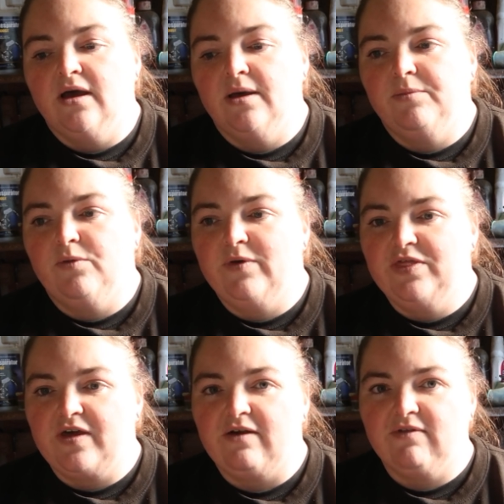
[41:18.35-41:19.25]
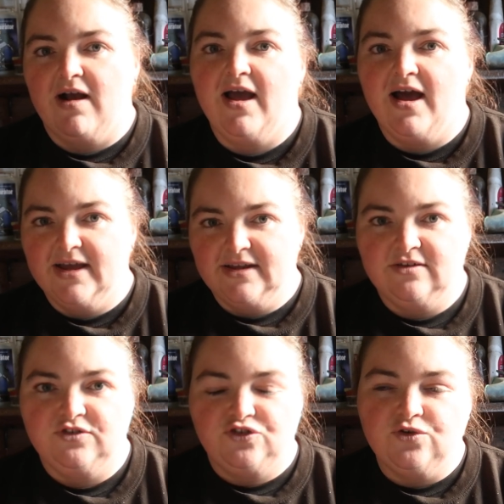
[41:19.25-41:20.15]
But with that right
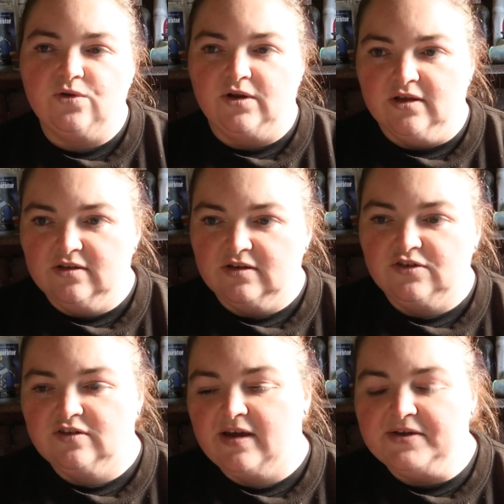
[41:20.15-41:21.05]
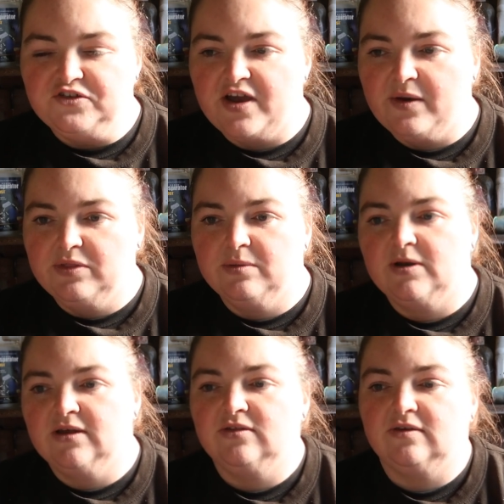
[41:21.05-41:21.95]
hind shortness, I just had a chat with
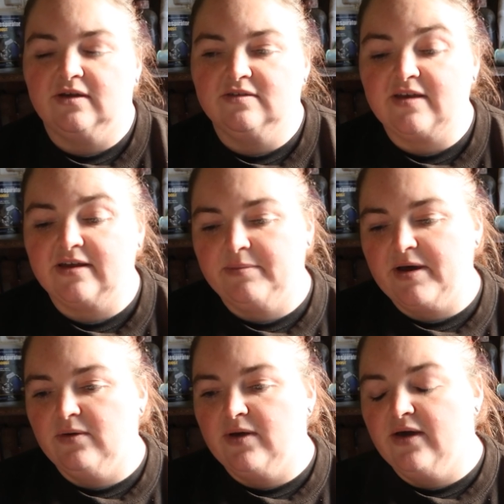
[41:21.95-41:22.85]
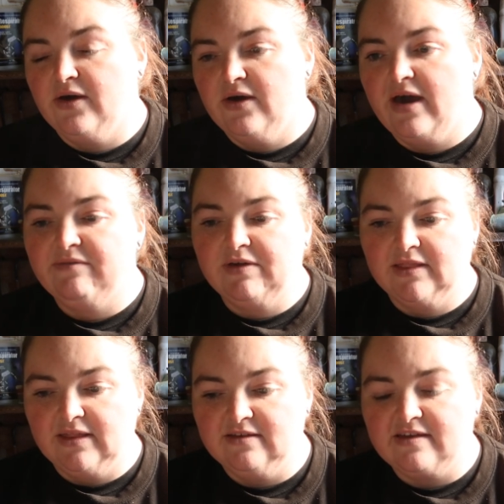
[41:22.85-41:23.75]
them, and I said about her
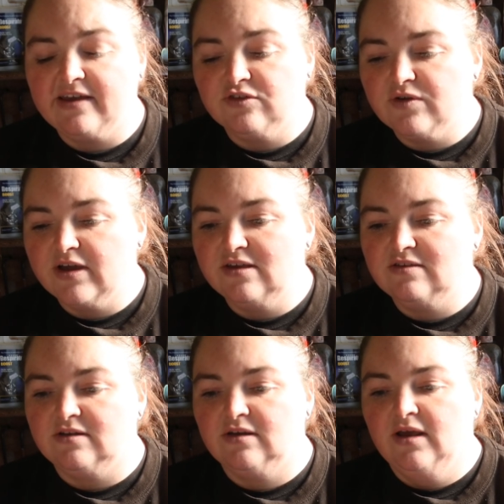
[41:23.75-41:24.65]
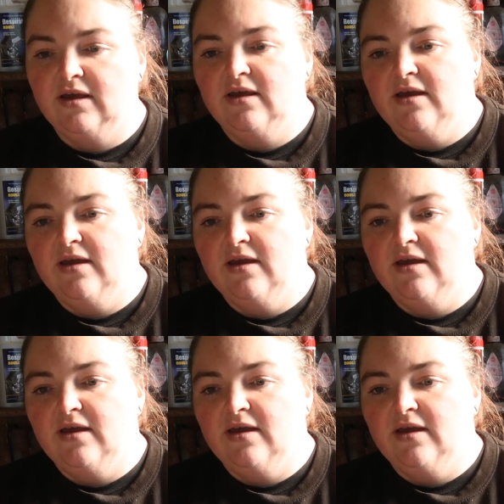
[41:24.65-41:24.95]
having these x-rays and